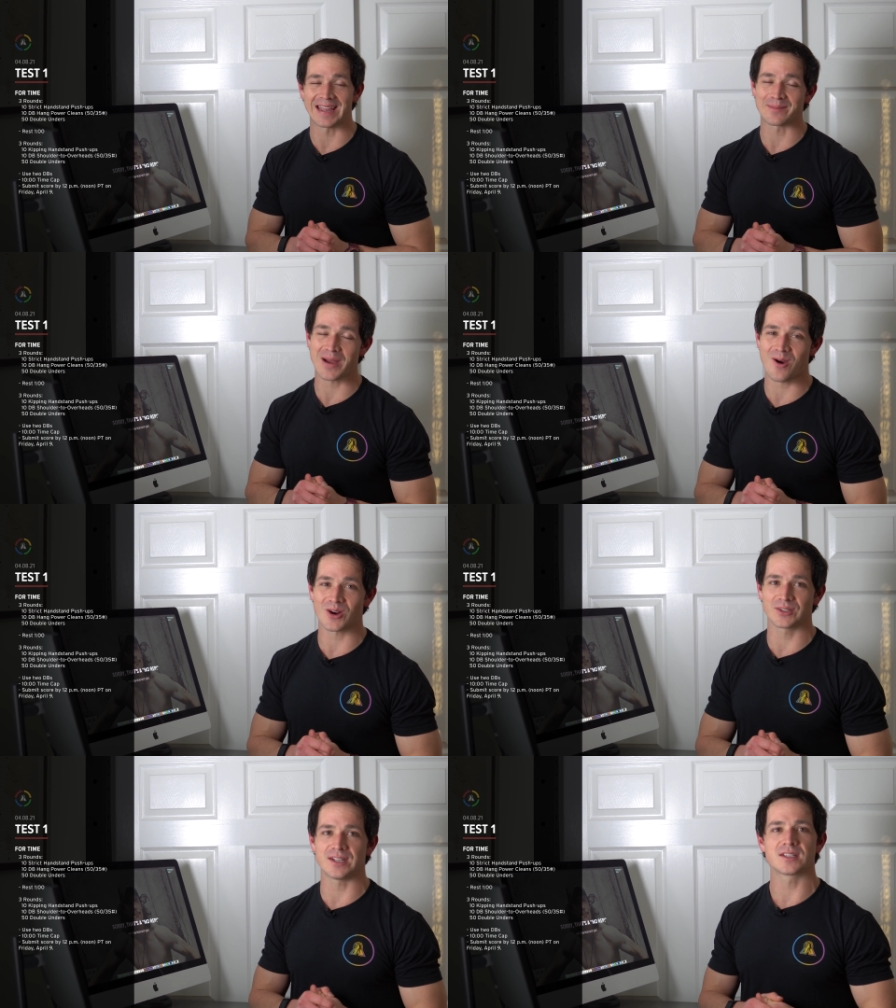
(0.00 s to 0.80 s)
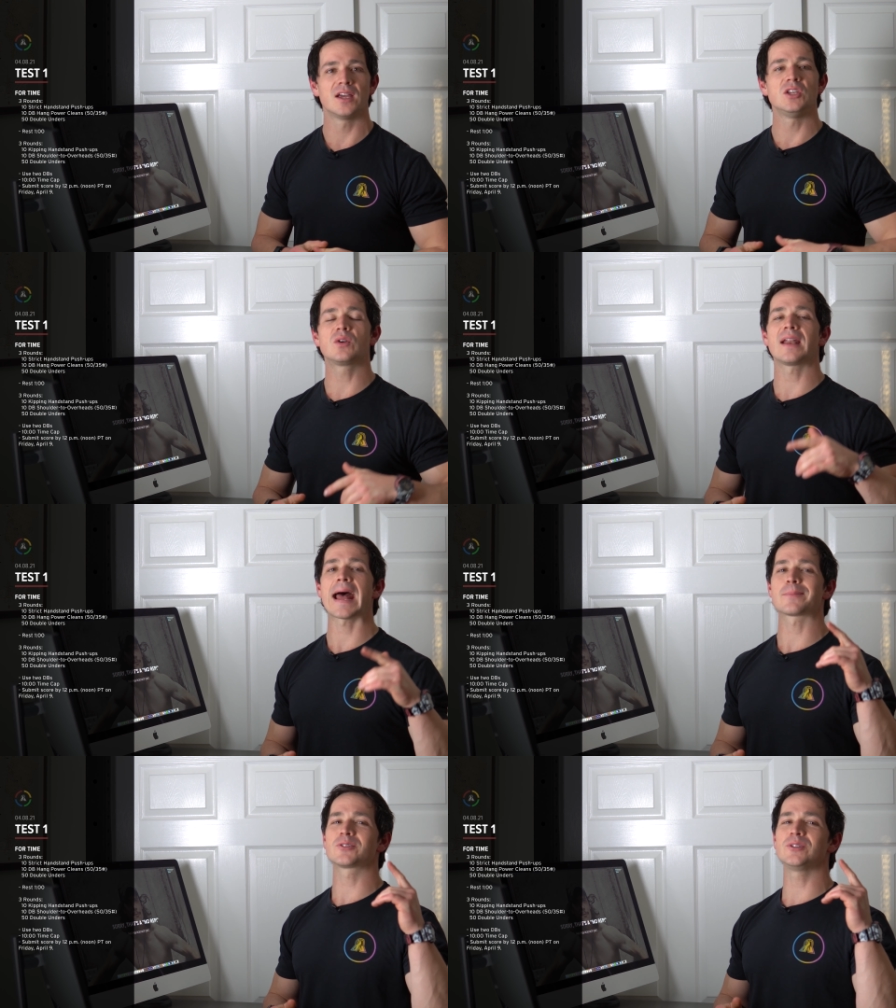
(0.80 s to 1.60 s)
hang power cleans, you can
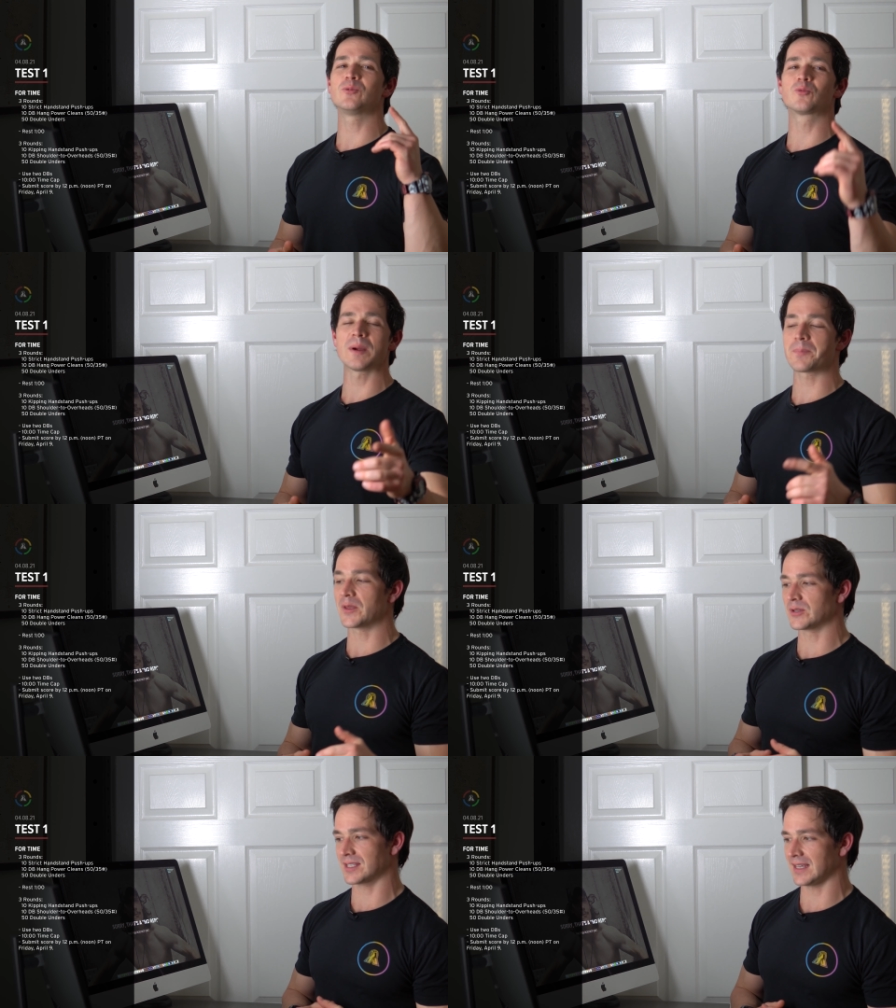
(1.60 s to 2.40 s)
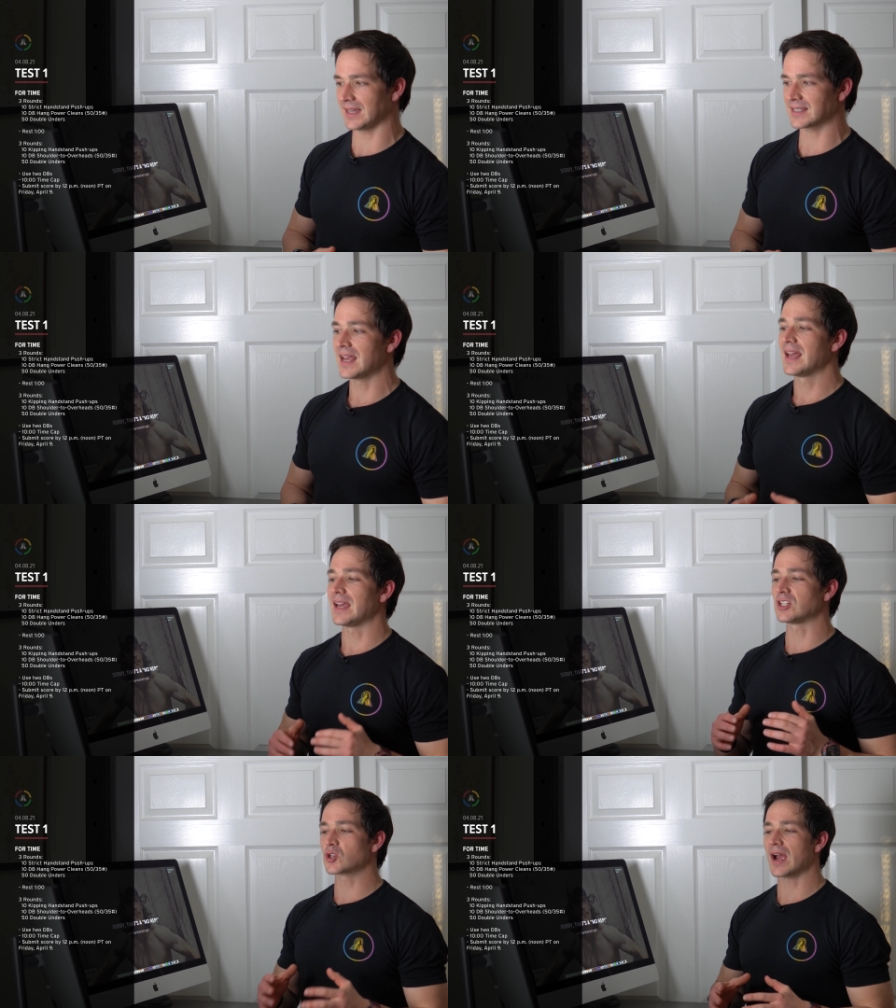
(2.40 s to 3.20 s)
absolutely rip those things
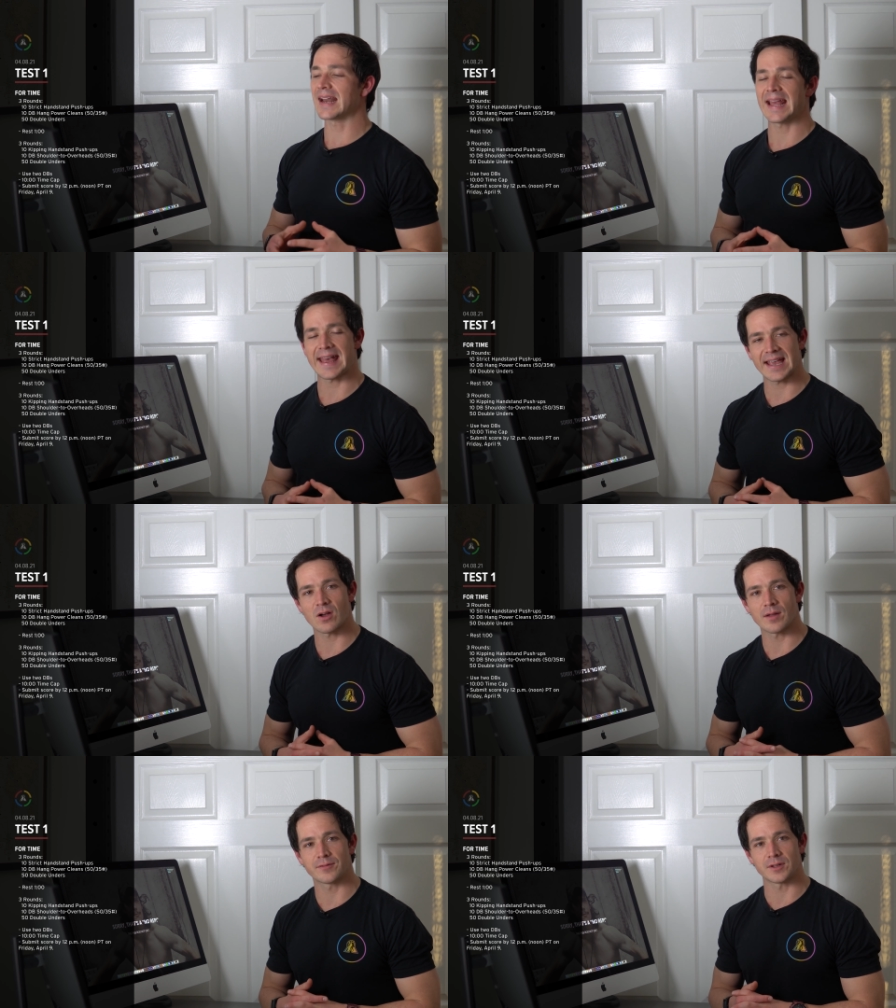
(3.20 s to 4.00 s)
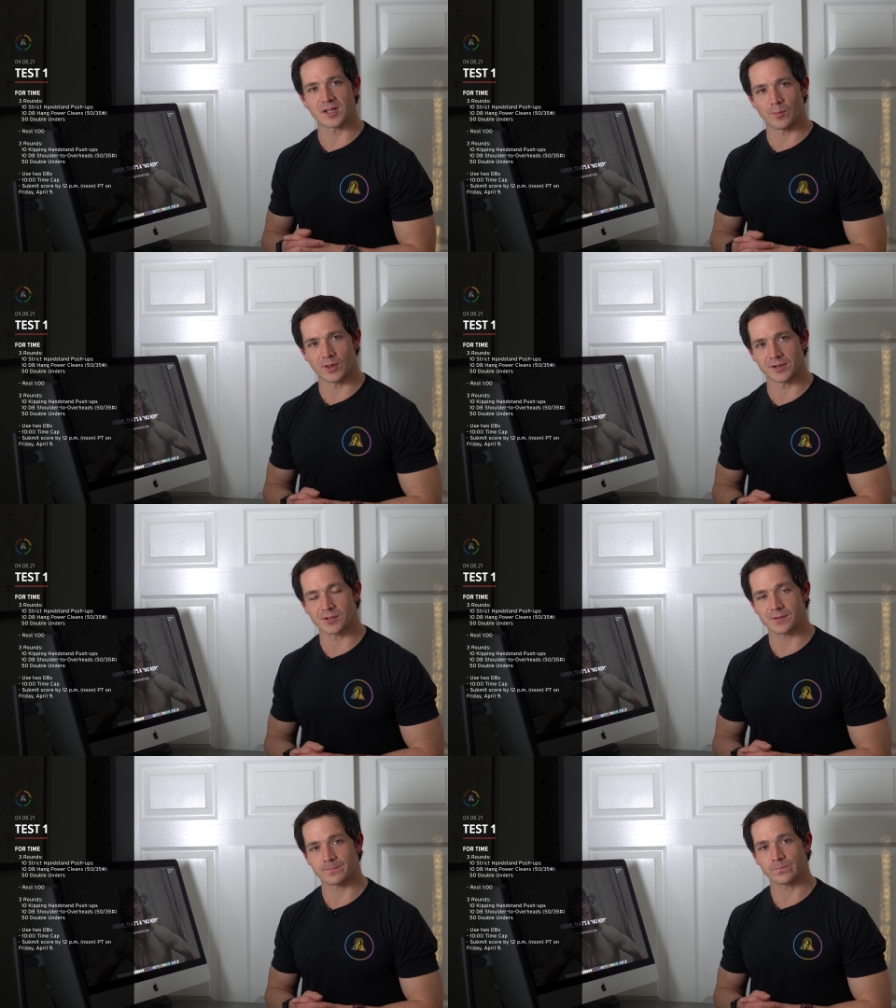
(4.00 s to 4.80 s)
and try to hang on for the double
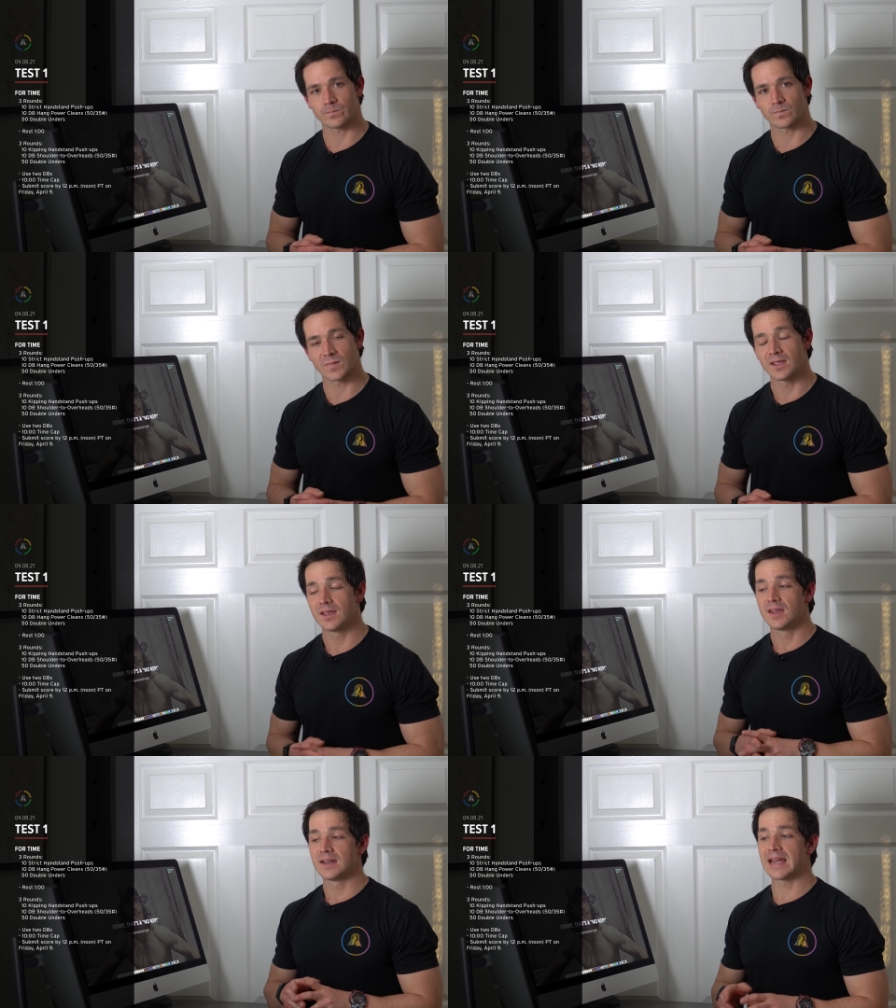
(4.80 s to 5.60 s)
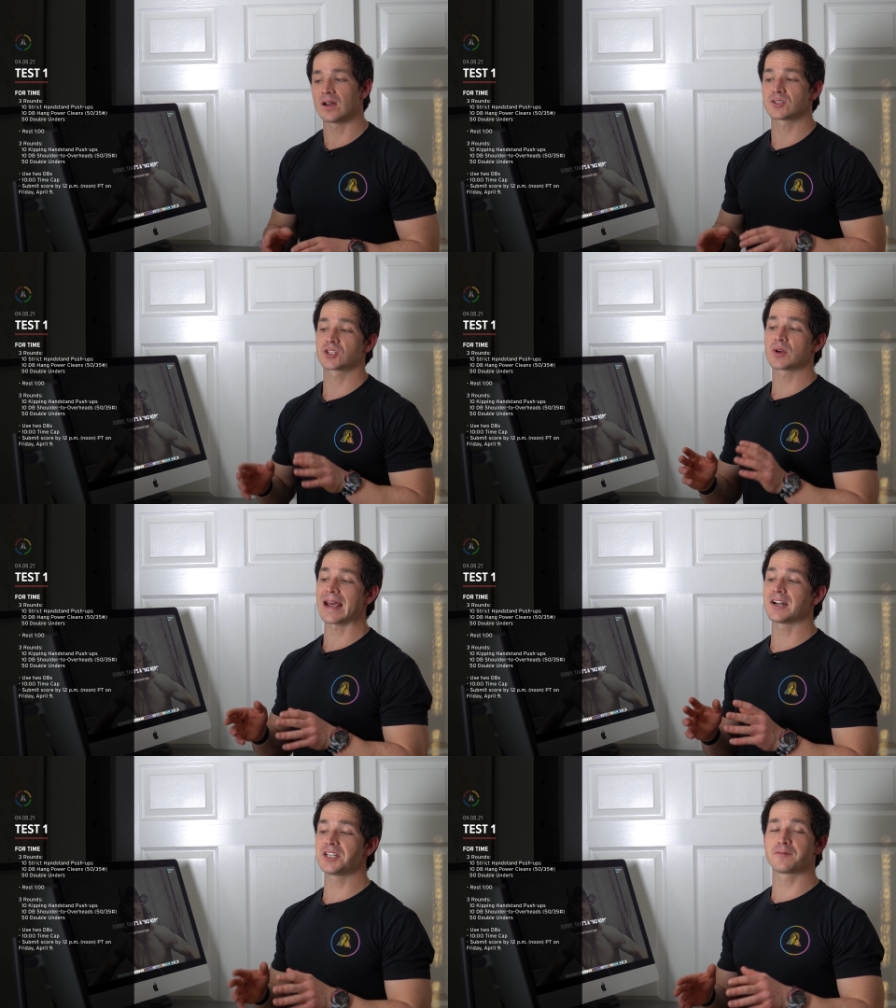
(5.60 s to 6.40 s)
unders. Now,
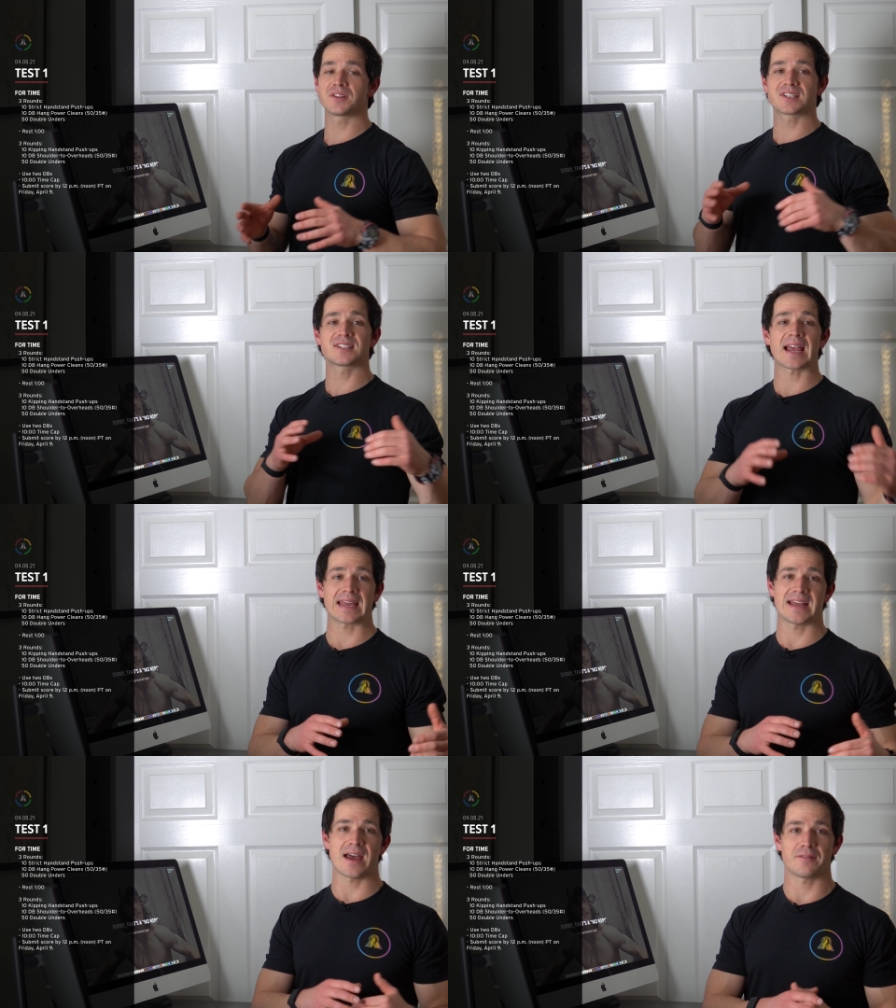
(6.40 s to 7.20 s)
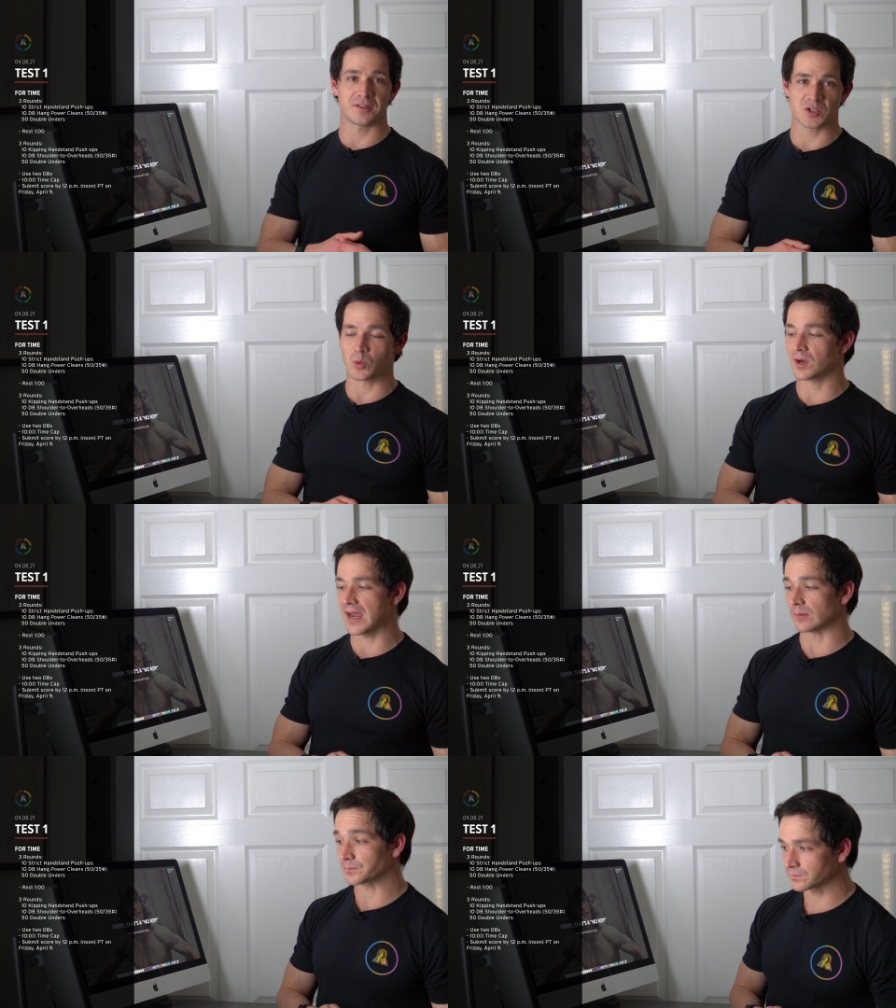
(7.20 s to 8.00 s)
strategy for the second half of this
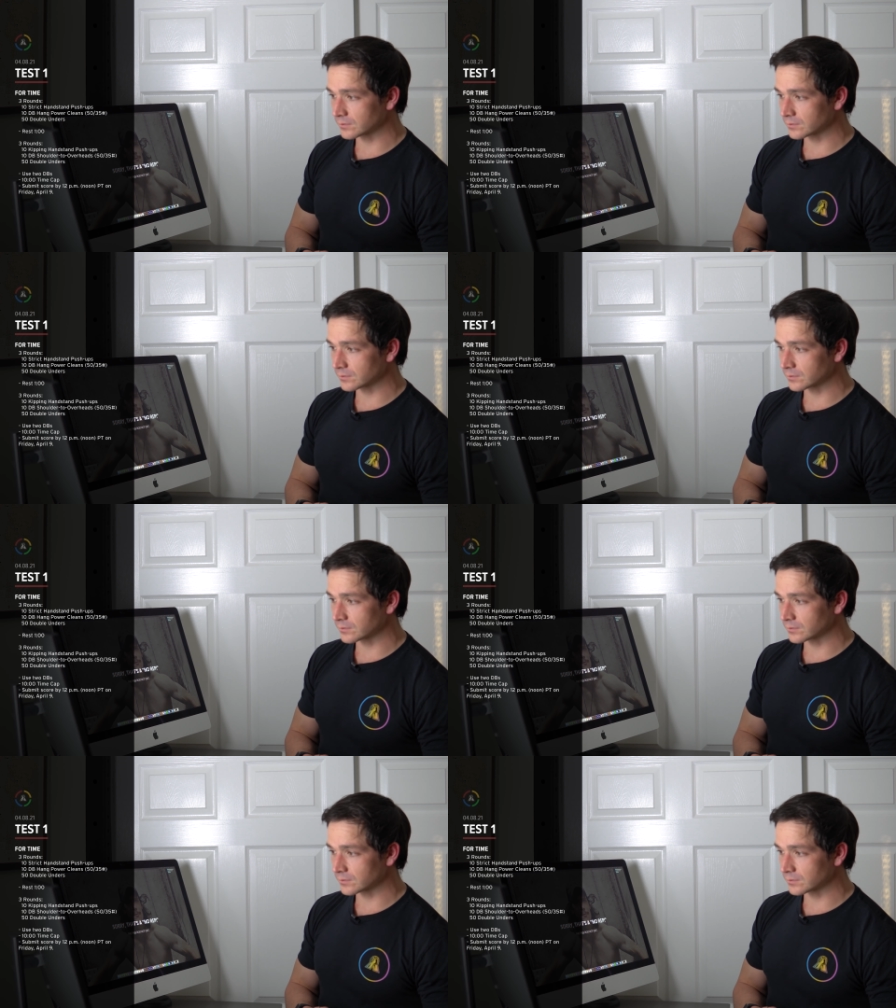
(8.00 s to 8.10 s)
workout.